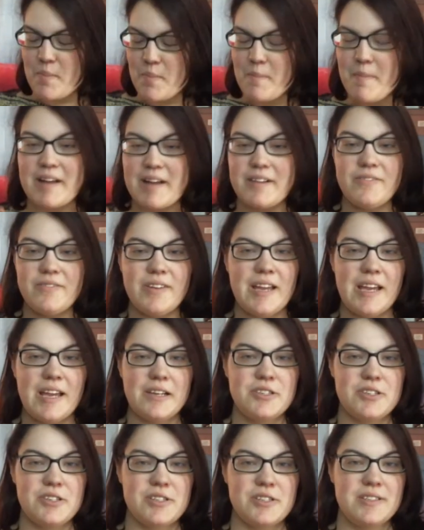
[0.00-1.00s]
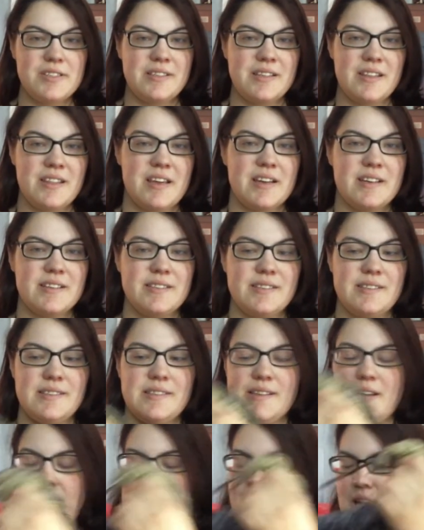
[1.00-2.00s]
modifications to
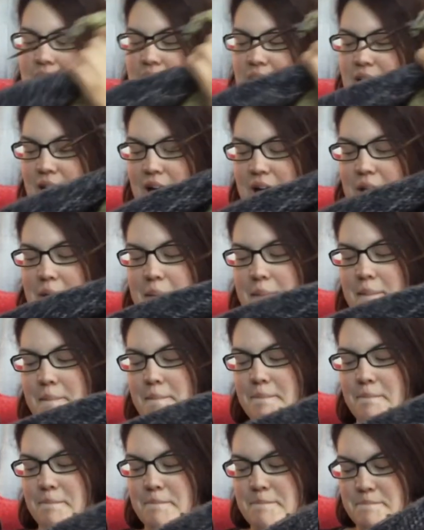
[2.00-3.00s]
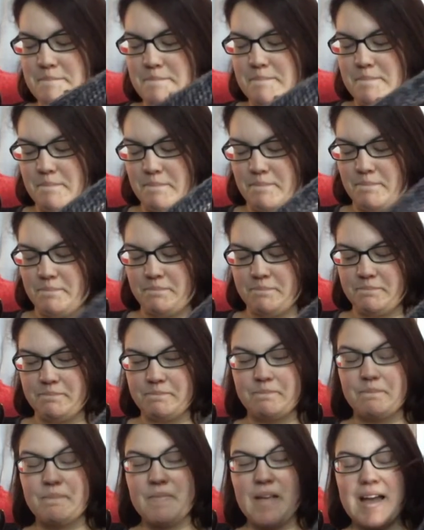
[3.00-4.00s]
this. Um,
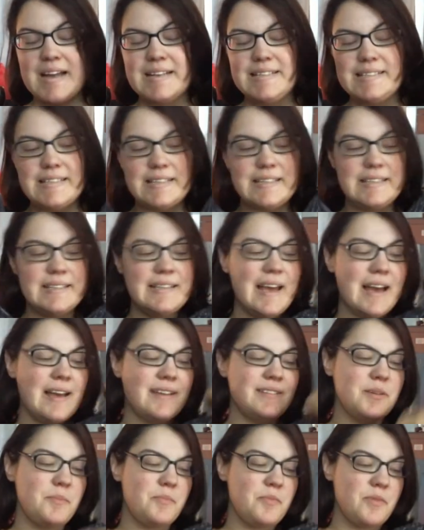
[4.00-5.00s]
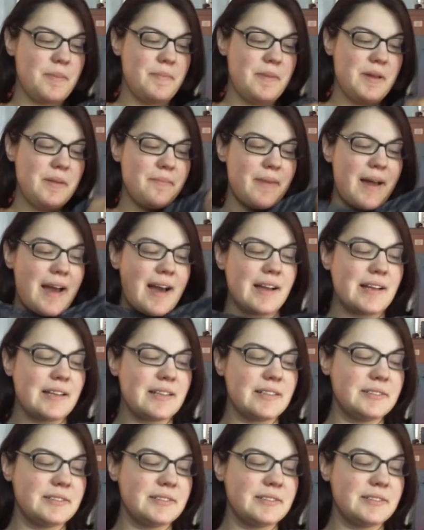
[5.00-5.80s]
I did end up ripping back.